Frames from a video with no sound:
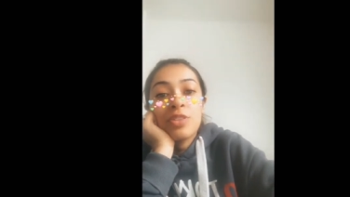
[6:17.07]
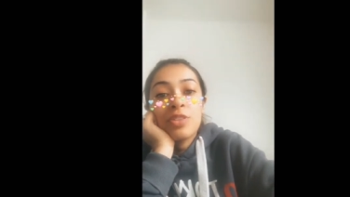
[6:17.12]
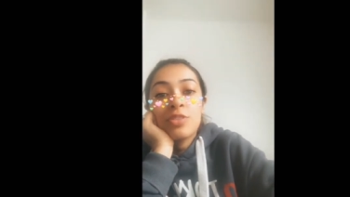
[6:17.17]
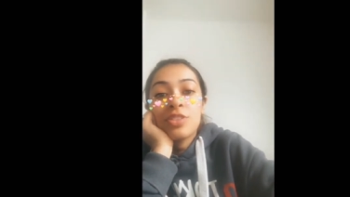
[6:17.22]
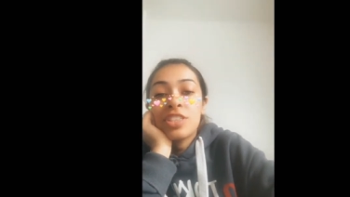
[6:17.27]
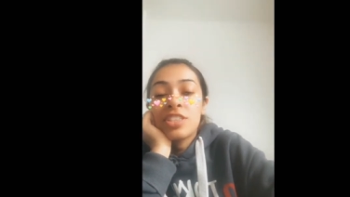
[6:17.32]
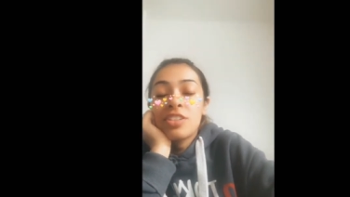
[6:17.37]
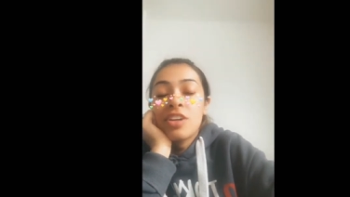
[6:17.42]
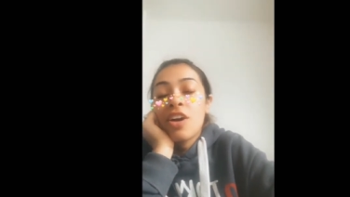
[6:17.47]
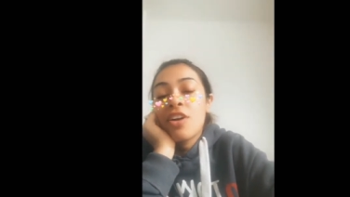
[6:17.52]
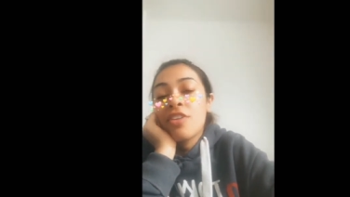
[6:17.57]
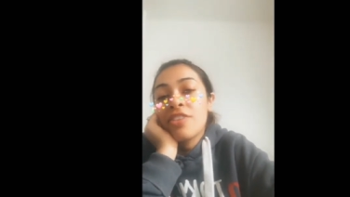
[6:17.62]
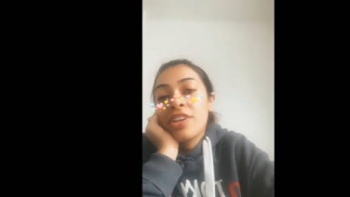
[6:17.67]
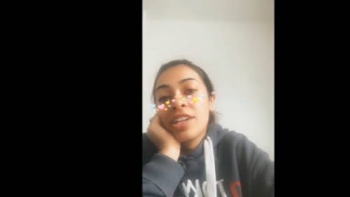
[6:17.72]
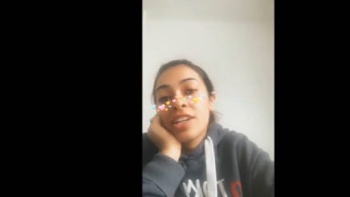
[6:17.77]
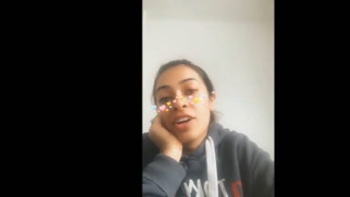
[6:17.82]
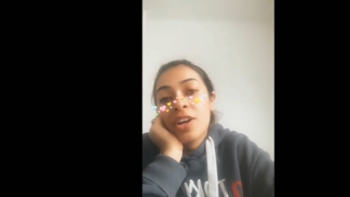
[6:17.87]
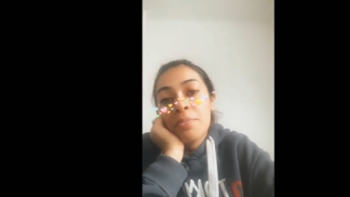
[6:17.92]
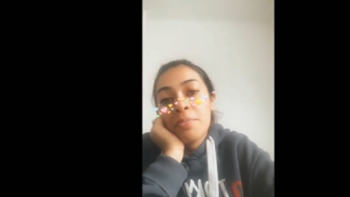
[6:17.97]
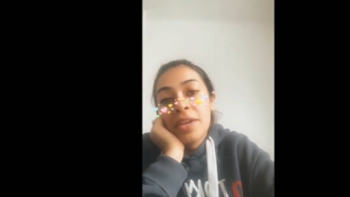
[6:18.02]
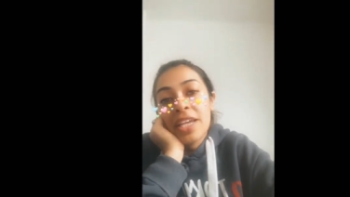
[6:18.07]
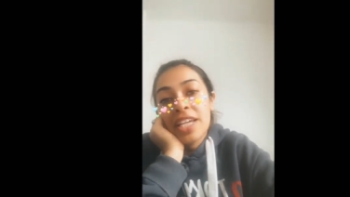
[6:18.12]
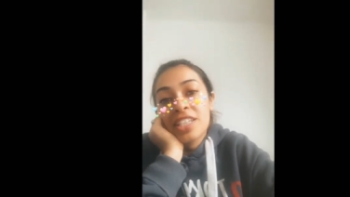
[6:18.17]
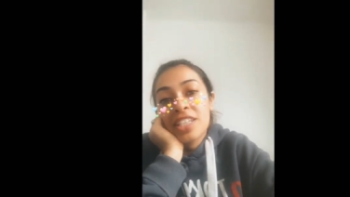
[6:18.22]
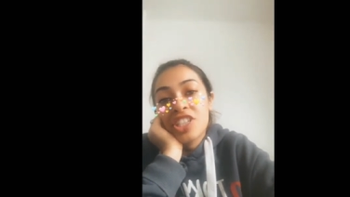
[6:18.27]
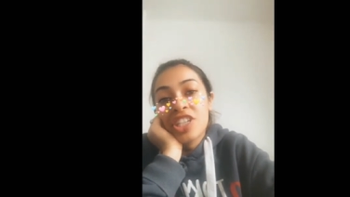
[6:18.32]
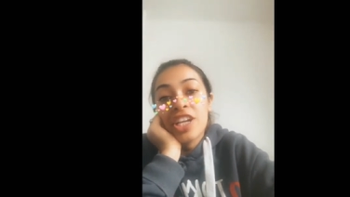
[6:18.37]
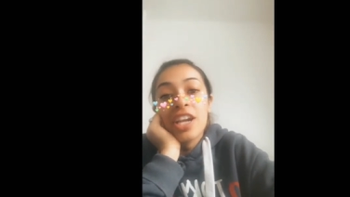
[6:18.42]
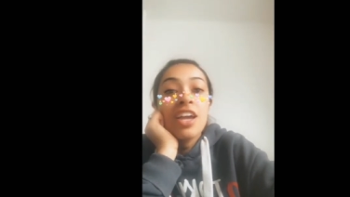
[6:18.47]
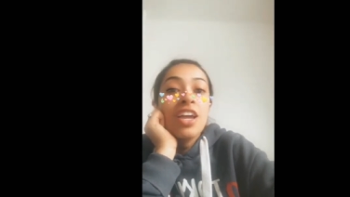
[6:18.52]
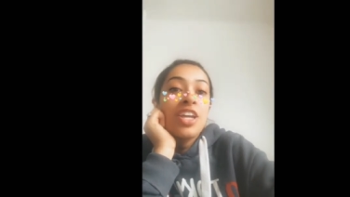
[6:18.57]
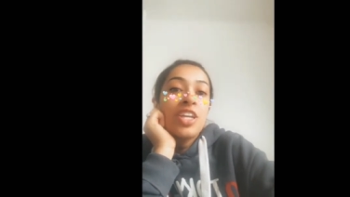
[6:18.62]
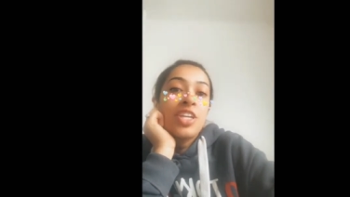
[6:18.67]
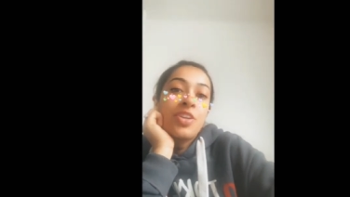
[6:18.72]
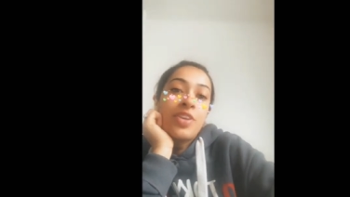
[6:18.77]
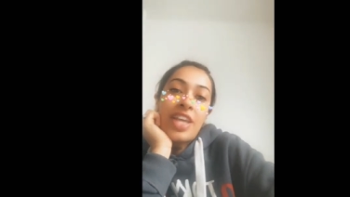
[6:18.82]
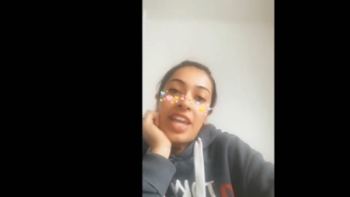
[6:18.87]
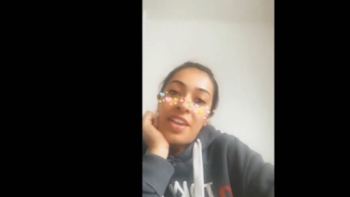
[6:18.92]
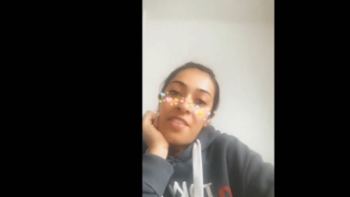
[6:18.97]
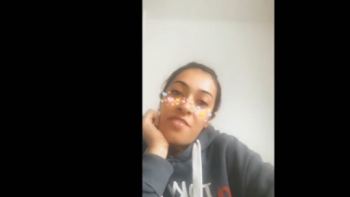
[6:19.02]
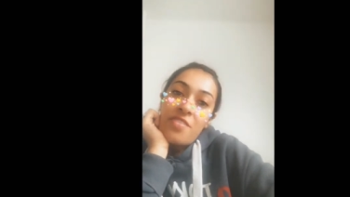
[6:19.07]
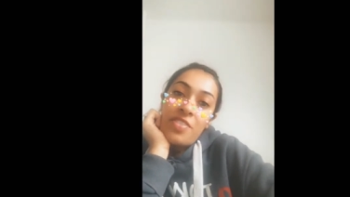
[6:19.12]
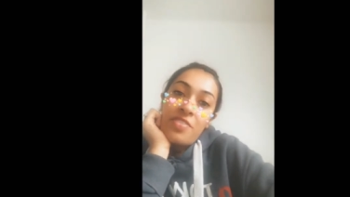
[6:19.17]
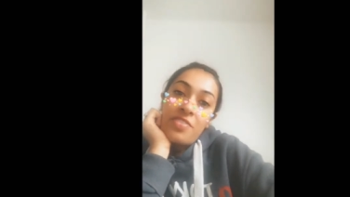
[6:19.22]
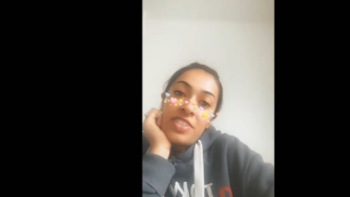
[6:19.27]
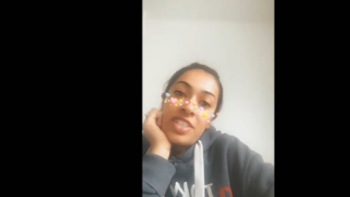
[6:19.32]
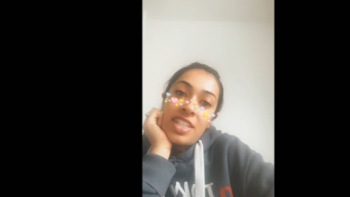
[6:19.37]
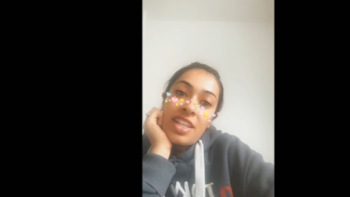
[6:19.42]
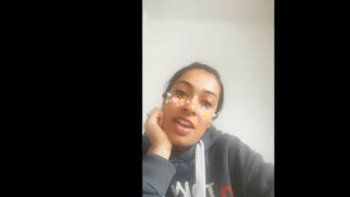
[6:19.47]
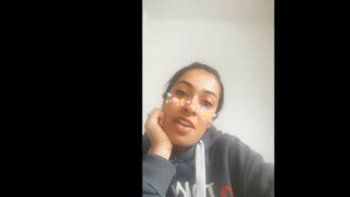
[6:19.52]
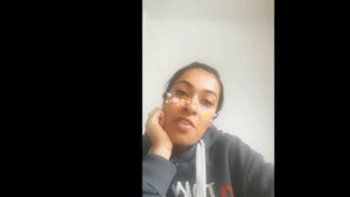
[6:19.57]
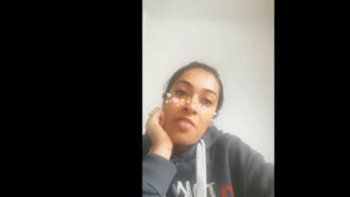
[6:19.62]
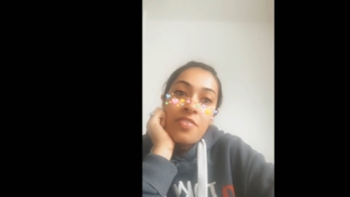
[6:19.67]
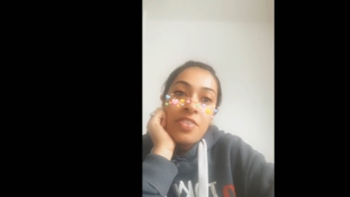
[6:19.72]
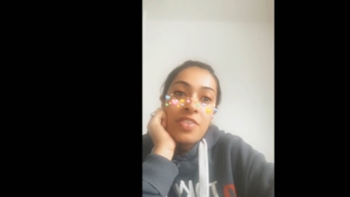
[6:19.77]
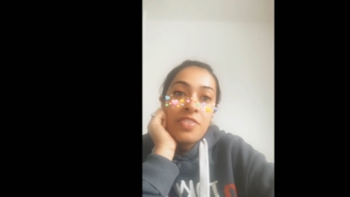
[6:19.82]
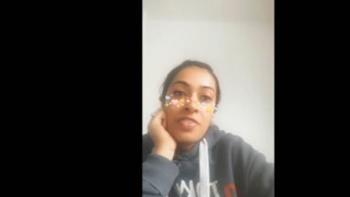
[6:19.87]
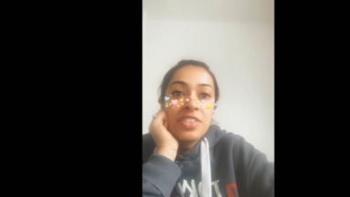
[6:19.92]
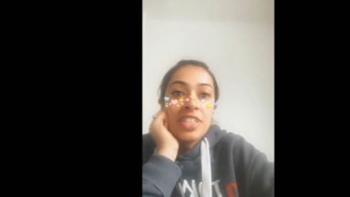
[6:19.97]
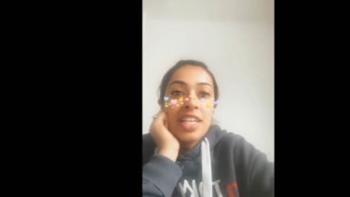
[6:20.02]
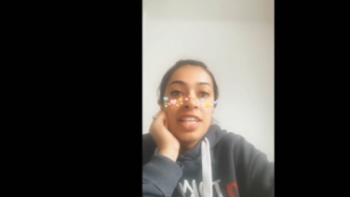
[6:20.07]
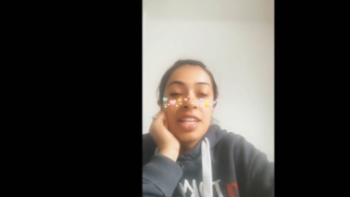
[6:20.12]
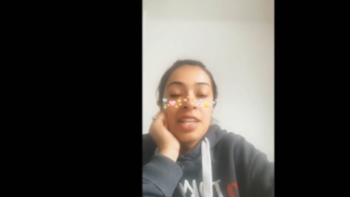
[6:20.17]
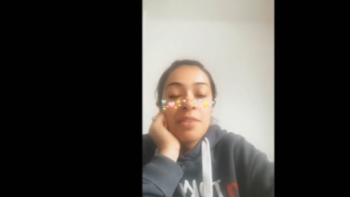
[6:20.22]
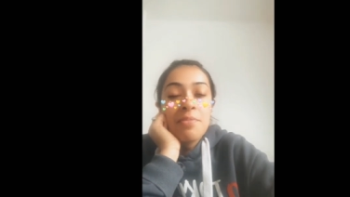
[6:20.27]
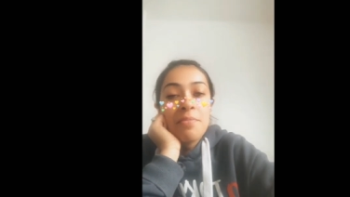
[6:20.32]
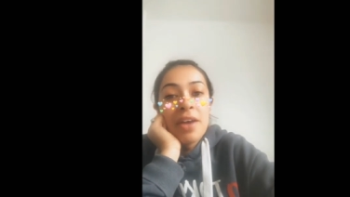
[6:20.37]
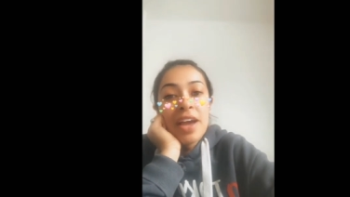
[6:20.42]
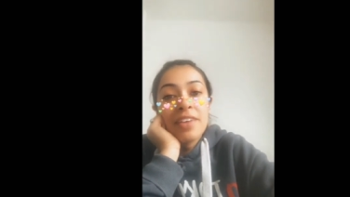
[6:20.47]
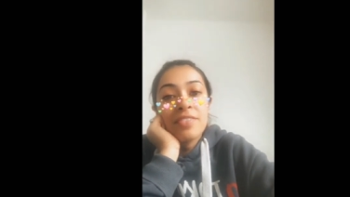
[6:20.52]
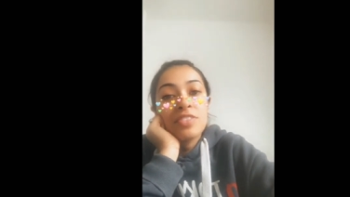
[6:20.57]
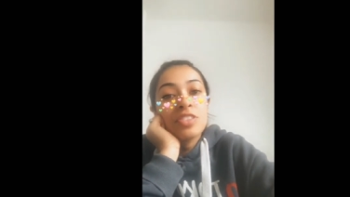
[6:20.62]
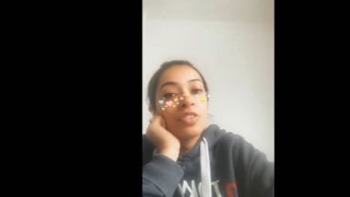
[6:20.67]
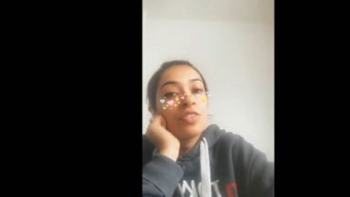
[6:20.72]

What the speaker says: Your Starry Night picture, you're getting 15 out of 15 in maths,